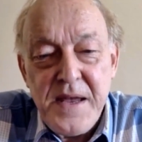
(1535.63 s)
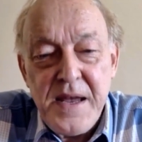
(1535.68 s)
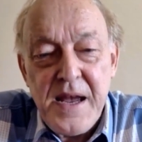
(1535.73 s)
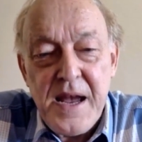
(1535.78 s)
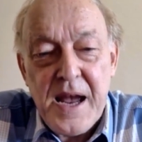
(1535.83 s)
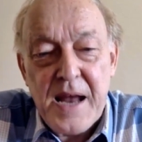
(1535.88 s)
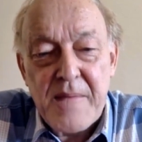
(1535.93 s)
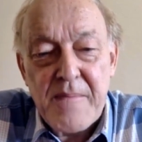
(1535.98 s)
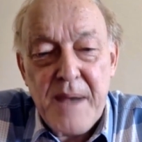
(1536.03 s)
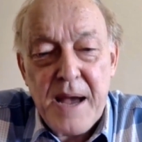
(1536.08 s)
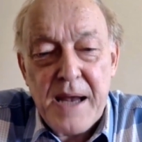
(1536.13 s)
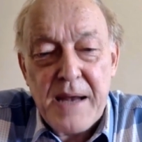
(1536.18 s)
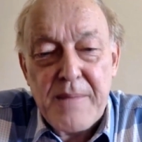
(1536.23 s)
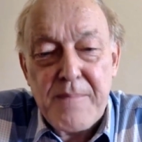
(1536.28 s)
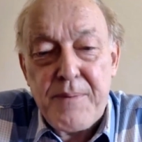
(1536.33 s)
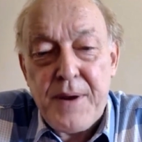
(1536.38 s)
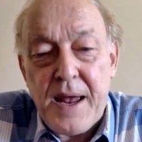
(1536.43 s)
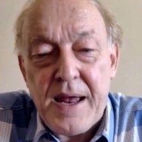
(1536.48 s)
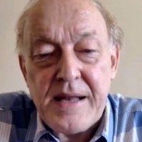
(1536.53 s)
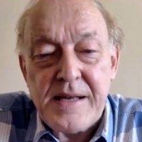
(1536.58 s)
And
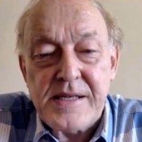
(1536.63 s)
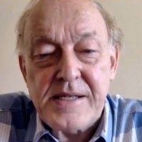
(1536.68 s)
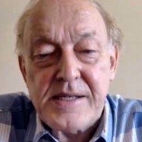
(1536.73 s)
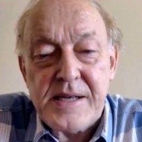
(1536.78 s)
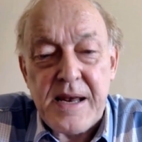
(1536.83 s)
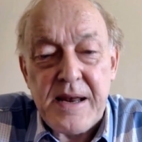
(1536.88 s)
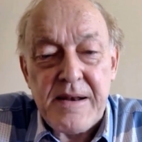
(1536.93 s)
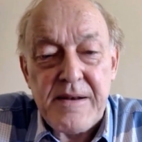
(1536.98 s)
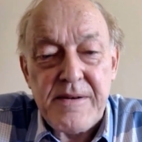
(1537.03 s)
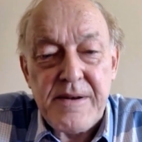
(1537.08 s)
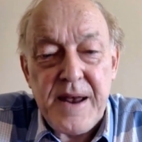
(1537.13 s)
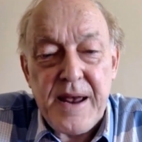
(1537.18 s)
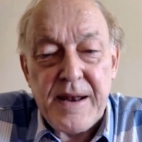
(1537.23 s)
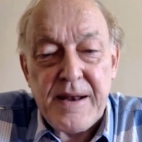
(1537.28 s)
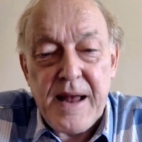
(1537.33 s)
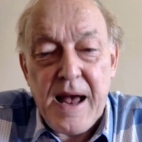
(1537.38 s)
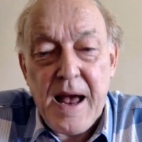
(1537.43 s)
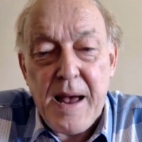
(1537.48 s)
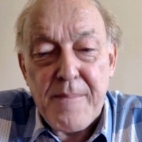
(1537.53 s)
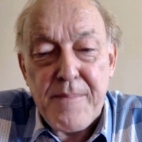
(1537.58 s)
Mike Pence and
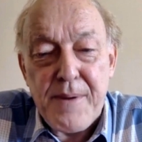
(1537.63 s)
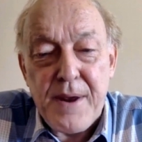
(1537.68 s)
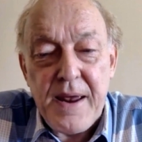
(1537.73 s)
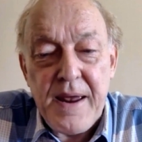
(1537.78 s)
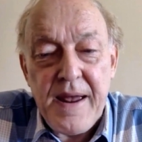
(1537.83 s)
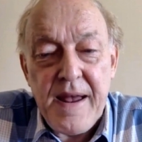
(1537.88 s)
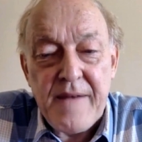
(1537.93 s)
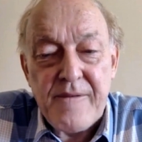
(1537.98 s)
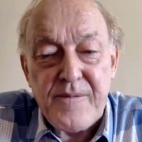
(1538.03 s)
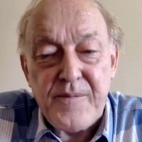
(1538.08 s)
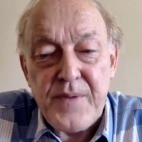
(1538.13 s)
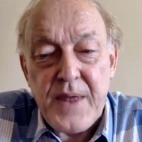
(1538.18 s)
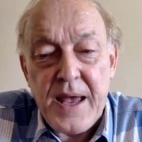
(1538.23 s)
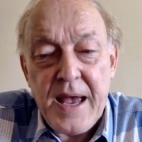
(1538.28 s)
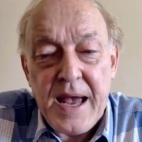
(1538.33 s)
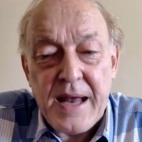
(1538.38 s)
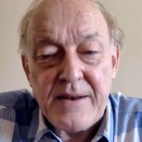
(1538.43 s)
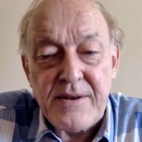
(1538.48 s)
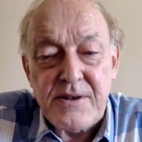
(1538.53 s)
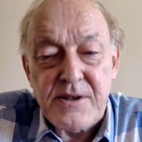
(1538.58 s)
Abe have
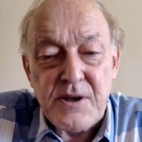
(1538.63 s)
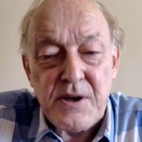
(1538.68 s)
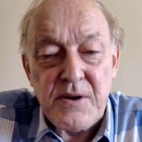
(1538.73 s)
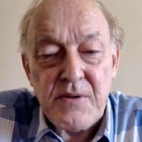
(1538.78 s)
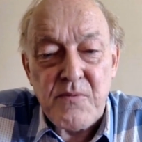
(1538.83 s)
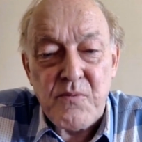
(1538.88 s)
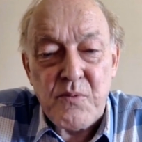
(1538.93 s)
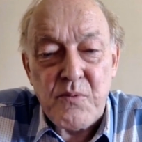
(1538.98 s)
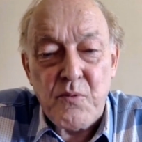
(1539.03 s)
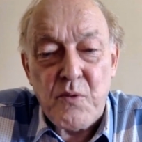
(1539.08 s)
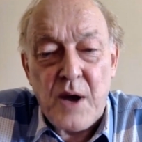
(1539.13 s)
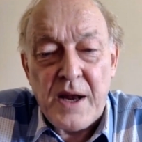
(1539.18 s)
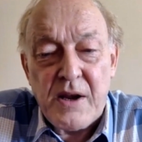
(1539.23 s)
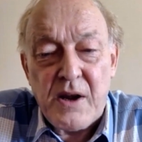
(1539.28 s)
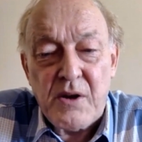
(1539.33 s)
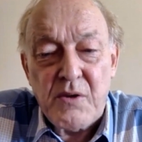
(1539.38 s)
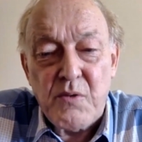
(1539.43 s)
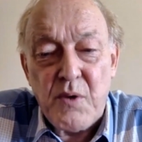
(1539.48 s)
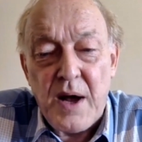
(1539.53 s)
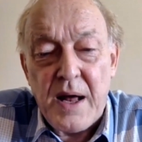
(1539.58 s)
had
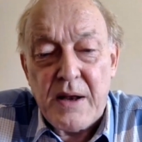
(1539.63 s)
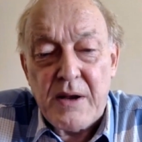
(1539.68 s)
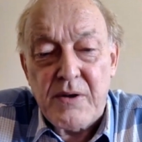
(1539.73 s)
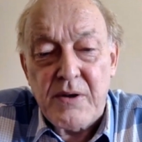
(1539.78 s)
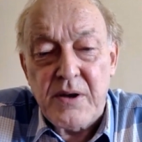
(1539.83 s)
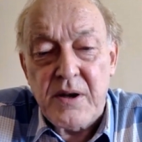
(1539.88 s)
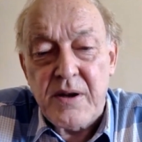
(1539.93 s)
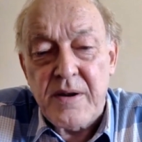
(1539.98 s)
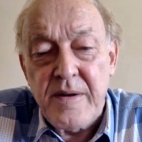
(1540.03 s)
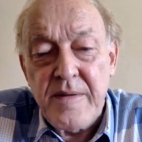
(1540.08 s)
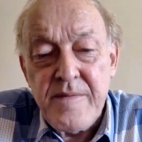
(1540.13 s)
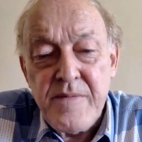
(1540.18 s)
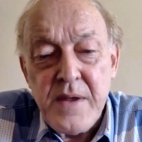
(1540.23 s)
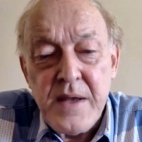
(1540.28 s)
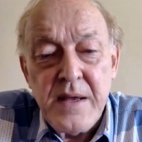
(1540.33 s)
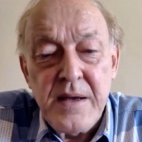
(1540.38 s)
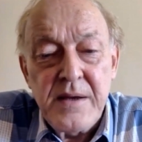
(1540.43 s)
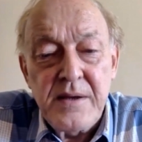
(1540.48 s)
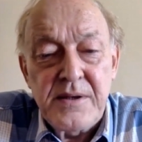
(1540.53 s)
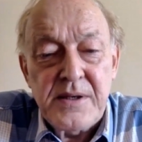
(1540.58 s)
one-on-one
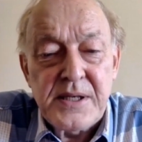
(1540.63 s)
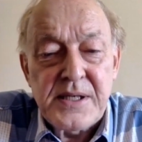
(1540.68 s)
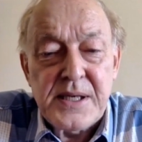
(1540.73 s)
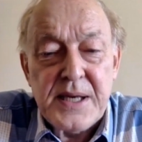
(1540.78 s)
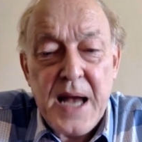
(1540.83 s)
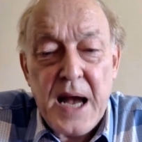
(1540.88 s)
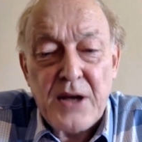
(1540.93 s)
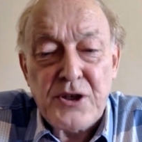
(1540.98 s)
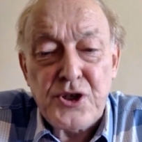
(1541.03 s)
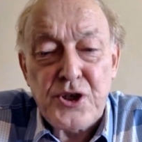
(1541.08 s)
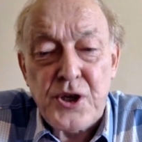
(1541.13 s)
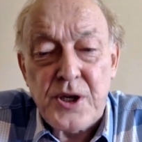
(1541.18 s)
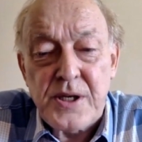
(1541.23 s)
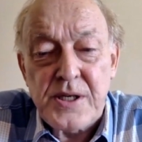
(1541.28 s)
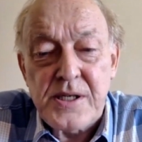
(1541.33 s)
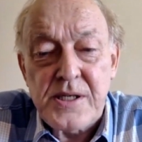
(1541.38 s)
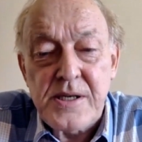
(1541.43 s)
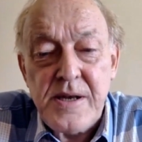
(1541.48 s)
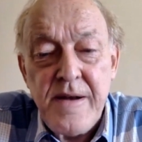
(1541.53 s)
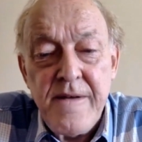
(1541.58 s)

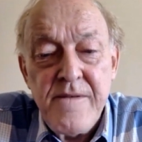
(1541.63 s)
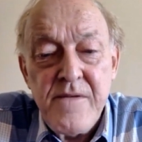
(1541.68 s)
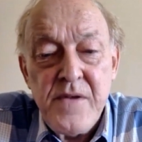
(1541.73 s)
discussions.